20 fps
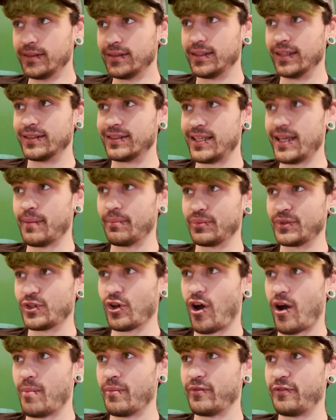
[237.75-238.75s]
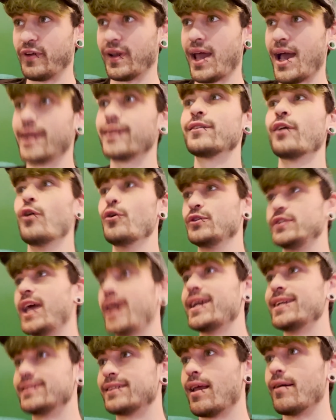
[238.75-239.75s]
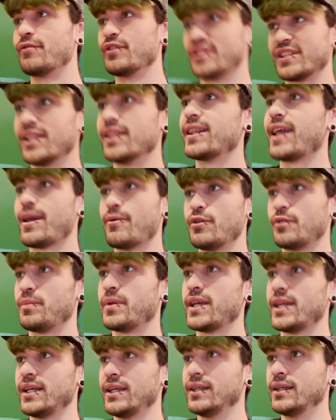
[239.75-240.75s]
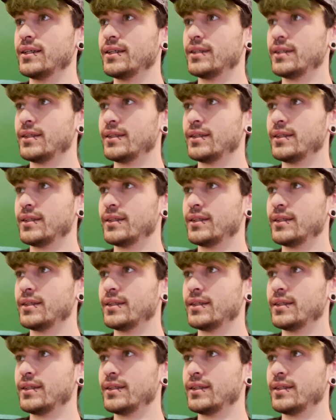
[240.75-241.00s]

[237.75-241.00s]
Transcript: the tip top for like those haze lovers and that they would be. That